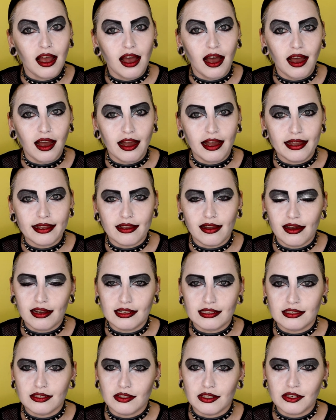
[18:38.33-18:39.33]
I got
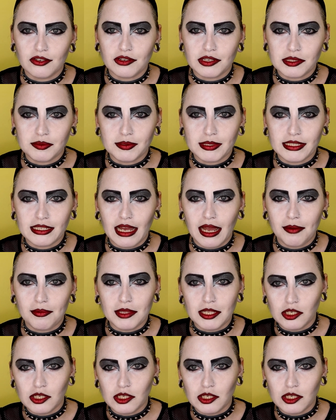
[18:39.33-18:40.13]
it during Christmas time,